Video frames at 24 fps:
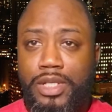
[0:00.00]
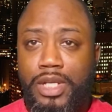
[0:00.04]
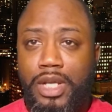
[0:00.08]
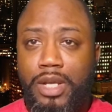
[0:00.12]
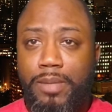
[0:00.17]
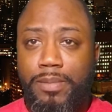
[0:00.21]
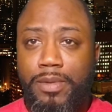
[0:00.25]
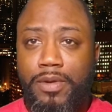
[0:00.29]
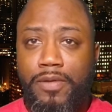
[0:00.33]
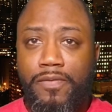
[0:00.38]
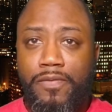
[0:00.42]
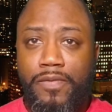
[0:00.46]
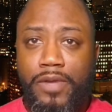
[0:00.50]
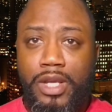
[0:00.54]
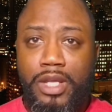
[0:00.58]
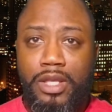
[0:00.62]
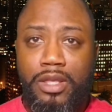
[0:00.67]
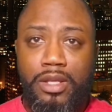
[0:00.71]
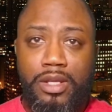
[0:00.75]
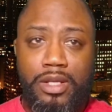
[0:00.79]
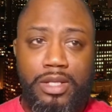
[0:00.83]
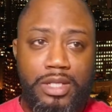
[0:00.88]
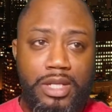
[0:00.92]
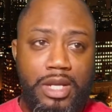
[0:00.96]
or their statement of
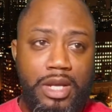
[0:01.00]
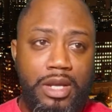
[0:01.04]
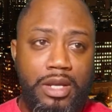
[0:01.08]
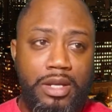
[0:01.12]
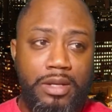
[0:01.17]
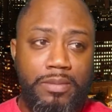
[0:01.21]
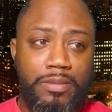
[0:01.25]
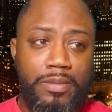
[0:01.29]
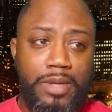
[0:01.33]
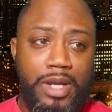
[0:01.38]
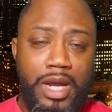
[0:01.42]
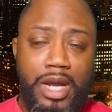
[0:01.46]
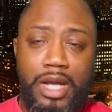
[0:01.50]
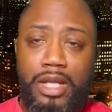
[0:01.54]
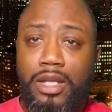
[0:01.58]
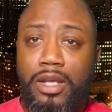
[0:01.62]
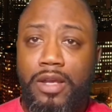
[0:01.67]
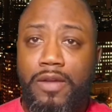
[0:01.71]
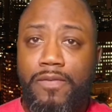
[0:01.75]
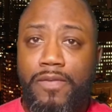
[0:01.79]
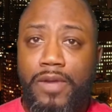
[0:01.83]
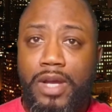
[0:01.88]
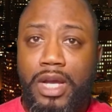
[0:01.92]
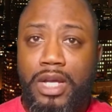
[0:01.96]
faith is, I
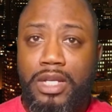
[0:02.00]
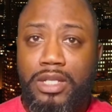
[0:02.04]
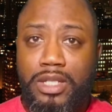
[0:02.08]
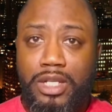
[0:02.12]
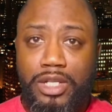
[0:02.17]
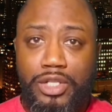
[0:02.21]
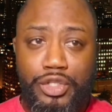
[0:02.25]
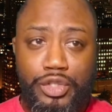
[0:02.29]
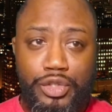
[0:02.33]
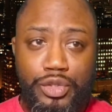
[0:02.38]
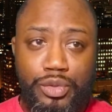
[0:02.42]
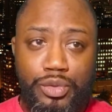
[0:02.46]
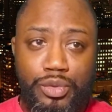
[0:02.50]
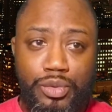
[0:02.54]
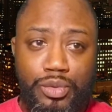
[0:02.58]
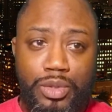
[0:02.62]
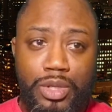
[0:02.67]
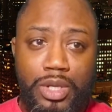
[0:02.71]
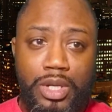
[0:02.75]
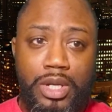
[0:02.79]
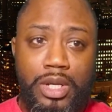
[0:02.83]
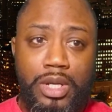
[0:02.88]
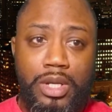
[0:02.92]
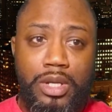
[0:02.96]
highly advise that
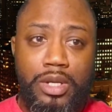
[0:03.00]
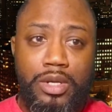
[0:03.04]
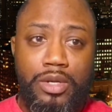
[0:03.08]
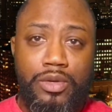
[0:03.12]
you